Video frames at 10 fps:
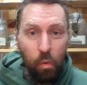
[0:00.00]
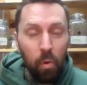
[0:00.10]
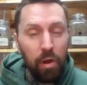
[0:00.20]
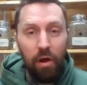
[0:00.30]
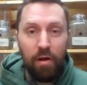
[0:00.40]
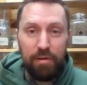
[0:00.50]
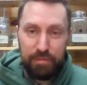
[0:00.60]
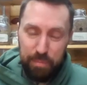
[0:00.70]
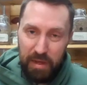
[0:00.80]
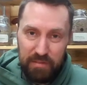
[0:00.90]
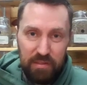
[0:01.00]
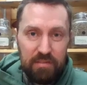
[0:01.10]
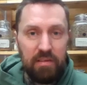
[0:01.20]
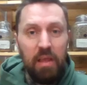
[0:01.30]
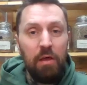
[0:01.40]
What are
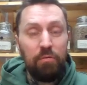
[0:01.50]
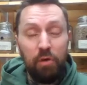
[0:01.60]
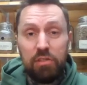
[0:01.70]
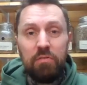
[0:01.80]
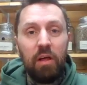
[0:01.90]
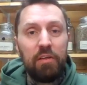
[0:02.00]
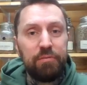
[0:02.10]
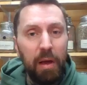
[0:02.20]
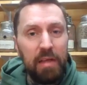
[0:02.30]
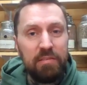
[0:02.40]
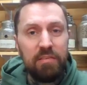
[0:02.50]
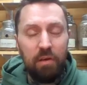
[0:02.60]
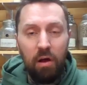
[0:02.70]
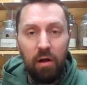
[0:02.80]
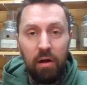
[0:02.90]
spices? First of all, spices
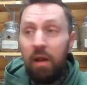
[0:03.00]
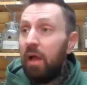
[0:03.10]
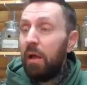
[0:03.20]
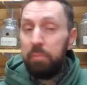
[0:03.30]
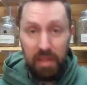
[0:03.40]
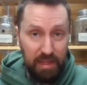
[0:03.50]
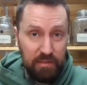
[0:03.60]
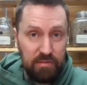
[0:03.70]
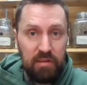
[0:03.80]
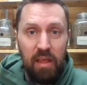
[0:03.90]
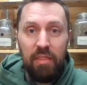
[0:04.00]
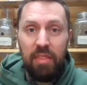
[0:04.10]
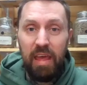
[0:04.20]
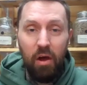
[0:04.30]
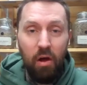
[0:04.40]
are plants.
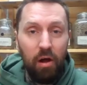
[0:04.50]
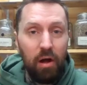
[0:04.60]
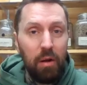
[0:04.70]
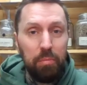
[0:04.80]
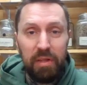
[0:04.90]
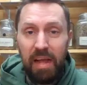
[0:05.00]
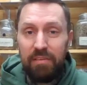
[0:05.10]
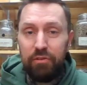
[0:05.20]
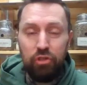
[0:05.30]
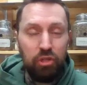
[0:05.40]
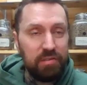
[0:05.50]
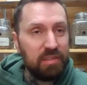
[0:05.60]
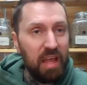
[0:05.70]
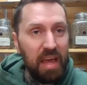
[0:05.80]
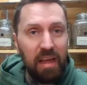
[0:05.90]
They are plants
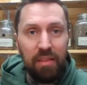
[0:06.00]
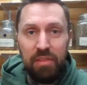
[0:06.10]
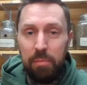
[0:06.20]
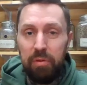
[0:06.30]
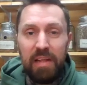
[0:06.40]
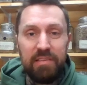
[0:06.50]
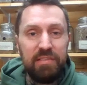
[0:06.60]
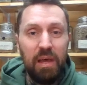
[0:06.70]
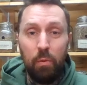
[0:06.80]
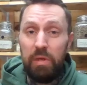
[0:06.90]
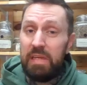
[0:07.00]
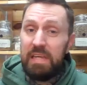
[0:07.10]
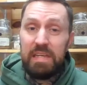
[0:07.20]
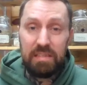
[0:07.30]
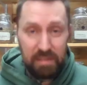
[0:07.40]
just like the plants that we
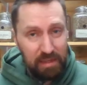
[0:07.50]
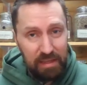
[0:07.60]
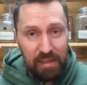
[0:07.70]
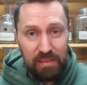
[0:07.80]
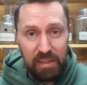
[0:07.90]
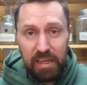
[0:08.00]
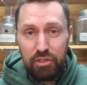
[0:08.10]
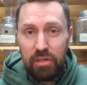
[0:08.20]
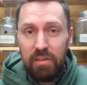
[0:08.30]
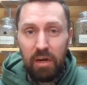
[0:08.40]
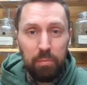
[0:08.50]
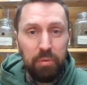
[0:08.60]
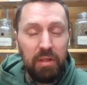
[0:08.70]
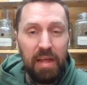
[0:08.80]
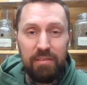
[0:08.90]
eat in the kitchen. They're
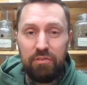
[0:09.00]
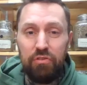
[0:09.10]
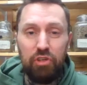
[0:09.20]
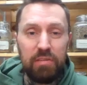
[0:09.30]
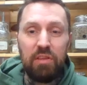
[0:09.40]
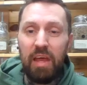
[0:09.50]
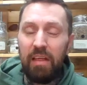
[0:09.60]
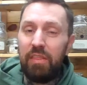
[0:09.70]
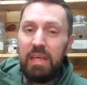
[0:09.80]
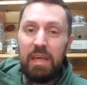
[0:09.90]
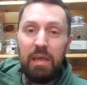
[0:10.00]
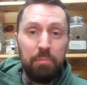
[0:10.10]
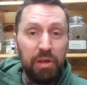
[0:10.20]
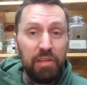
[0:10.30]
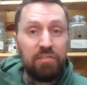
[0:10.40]
plants just like the
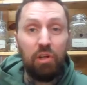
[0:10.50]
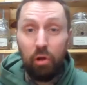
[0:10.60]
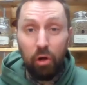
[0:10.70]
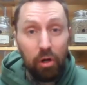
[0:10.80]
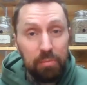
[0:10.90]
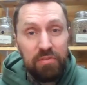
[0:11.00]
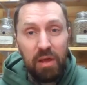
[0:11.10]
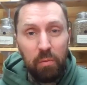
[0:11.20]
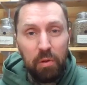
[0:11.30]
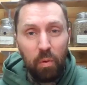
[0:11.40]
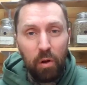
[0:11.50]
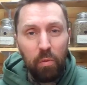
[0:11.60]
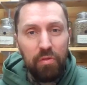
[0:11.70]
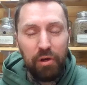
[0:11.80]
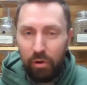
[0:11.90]
medicinal herbs that we work
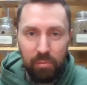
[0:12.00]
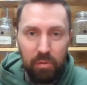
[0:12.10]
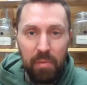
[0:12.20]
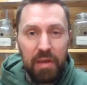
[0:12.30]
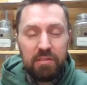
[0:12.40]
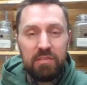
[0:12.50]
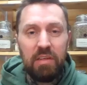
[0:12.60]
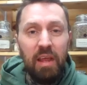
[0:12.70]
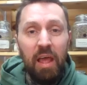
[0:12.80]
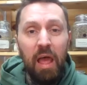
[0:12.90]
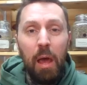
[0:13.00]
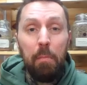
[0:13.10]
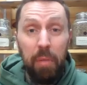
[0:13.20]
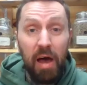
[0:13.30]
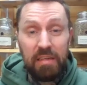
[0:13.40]
with in herbal medicine,
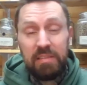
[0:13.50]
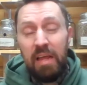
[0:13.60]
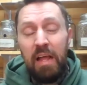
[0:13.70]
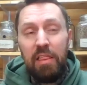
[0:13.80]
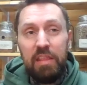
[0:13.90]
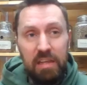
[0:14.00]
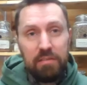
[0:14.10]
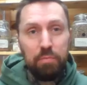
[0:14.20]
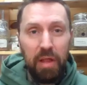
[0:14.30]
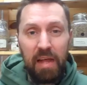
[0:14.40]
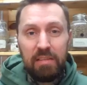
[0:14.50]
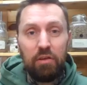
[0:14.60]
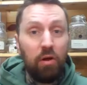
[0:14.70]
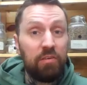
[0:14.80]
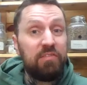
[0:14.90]
but these plants
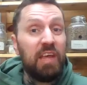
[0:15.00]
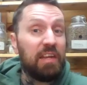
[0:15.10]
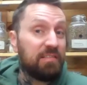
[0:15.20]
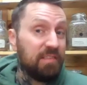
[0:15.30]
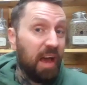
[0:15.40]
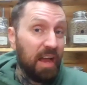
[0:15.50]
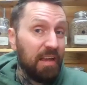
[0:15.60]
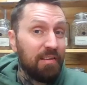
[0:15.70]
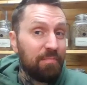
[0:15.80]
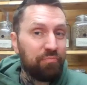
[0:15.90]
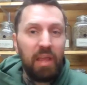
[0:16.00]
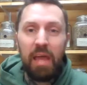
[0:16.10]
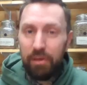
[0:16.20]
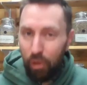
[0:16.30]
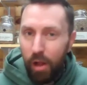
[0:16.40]
are set aside
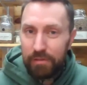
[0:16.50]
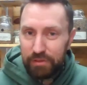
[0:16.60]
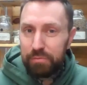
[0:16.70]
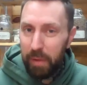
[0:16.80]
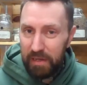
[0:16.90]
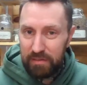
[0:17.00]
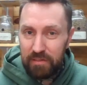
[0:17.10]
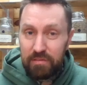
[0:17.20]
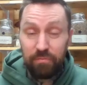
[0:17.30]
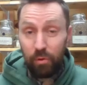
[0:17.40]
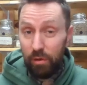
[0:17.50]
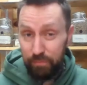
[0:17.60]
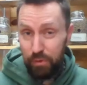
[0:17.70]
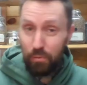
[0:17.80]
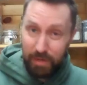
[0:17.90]
and called spices for a
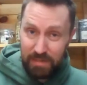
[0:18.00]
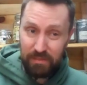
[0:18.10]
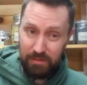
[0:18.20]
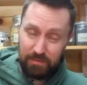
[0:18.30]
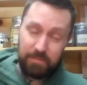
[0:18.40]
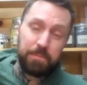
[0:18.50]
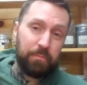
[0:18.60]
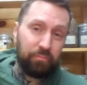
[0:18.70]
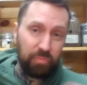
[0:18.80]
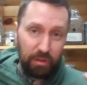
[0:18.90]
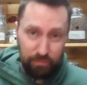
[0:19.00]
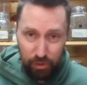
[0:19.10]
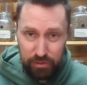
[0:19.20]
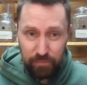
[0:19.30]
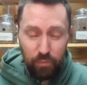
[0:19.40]
few reasons.
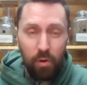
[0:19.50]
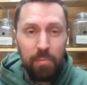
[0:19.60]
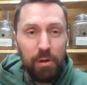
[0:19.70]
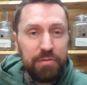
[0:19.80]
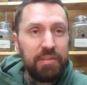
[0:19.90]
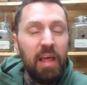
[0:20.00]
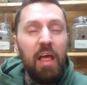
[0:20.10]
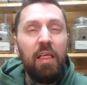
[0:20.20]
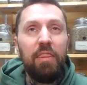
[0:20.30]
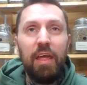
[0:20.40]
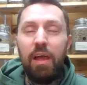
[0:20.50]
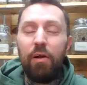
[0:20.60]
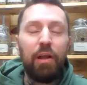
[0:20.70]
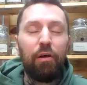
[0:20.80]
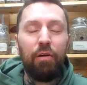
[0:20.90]
First and foremost, they
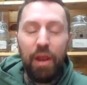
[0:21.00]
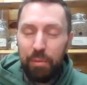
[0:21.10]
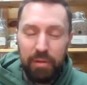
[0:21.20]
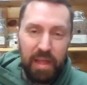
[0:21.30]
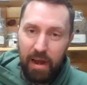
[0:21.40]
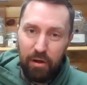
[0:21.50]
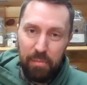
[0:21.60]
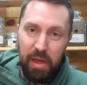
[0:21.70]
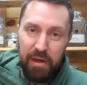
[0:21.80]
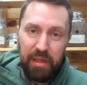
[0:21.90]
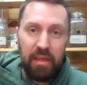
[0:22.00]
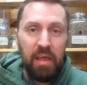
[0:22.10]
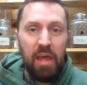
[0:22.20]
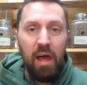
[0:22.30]
are incredibly aromatic.